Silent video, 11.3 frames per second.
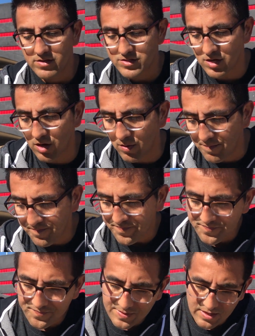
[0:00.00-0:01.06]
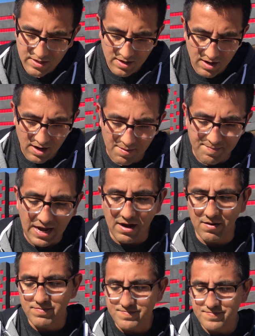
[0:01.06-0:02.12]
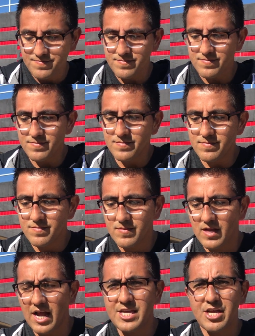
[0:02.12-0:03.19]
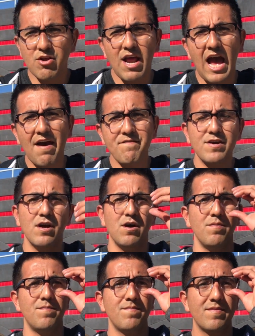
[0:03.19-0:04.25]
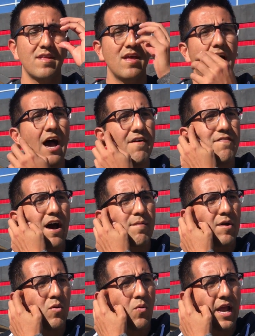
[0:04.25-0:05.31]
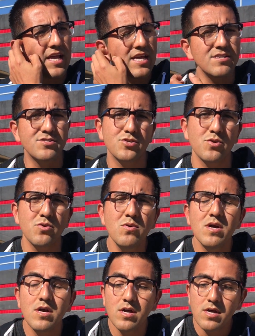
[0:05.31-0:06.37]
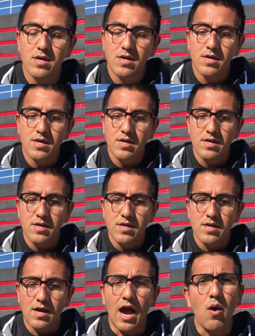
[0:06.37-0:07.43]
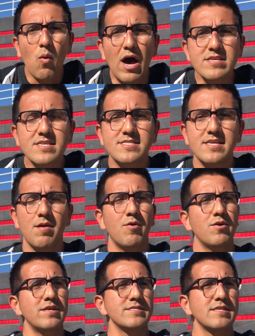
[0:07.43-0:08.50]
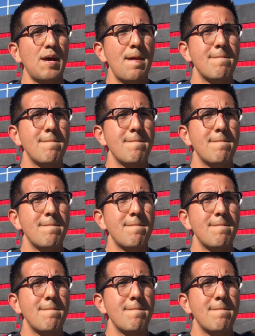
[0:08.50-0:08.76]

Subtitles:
So about a year and a half ago, I found my way into ayahuasca ceremonies.